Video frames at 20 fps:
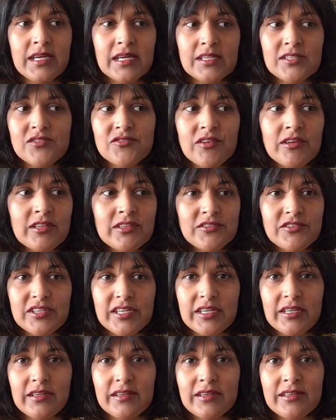
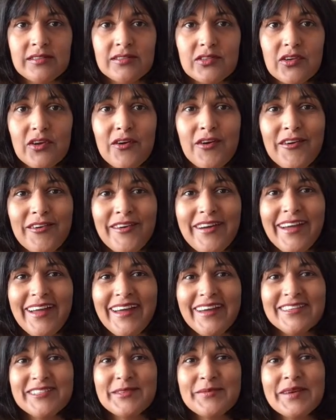astrology. And so
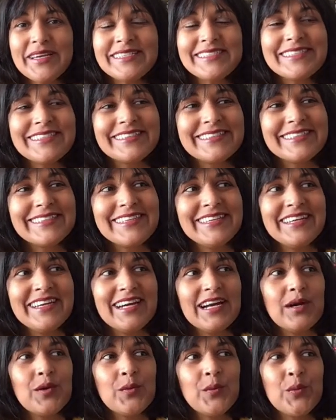basically
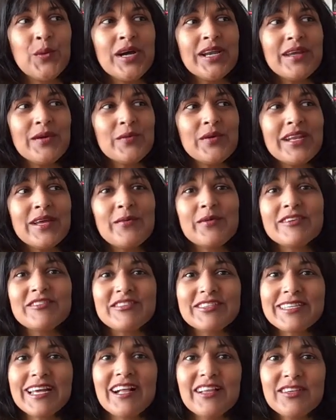what I want
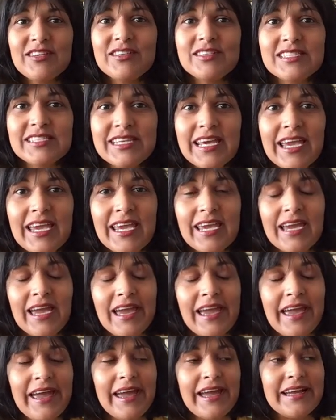to tell you today
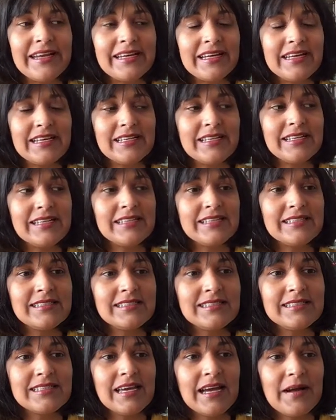
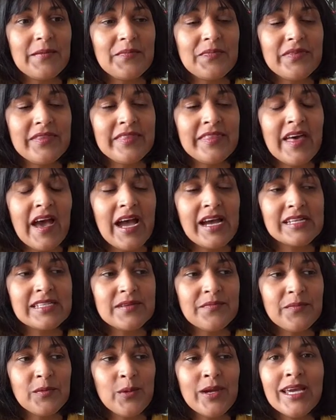is
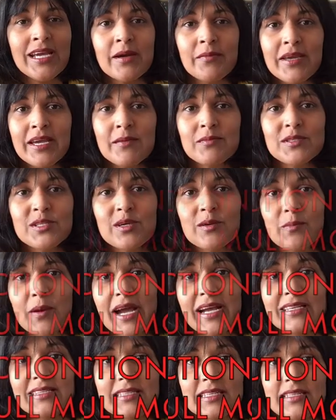that we're coming up to a
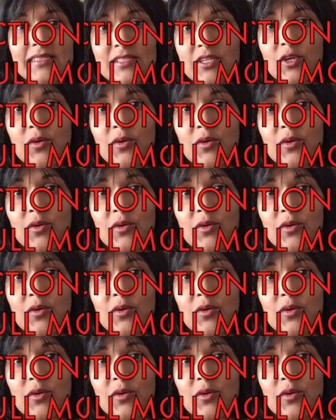Pisces